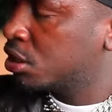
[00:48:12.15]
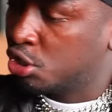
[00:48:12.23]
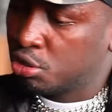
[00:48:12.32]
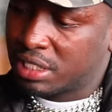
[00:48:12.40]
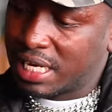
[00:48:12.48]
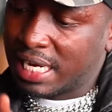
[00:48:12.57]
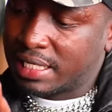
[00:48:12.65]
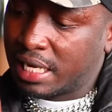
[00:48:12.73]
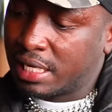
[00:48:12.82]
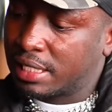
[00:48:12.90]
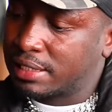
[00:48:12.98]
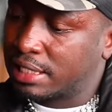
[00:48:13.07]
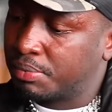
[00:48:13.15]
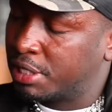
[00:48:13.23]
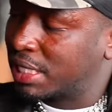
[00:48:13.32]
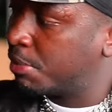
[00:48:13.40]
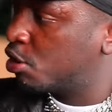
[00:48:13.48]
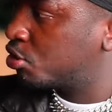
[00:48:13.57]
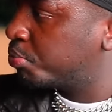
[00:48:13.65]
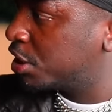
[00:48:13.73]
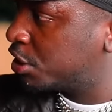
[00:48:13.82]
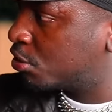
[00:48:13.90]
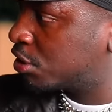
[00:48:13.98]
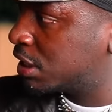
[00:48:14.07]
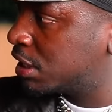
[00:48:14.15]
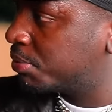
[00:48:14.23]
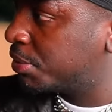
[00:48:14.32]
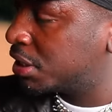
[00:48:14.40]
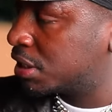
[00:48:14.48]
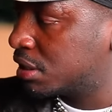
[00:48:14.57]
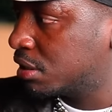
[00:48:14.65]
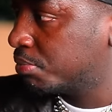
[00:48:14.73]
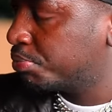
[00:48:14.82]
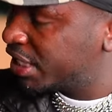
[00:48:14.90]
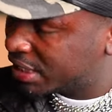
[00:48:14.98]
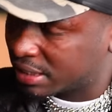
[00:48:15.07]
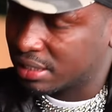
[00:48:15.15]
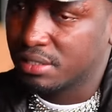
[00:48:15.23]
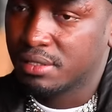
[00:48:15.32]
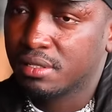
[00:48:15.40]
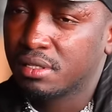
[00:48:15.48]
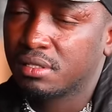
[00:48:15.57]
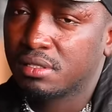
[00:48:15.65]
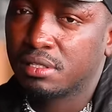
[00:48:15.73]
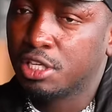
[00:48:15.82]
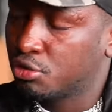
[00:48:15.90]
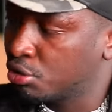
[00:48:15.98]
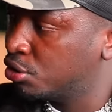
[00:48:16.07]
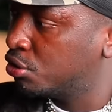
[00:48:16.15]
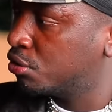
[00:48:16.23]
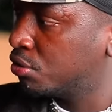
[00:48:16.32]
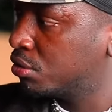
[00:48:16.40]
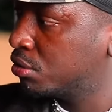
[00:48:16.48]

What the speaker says: Don't utter any statement about political sentiments. Please, Little Joe.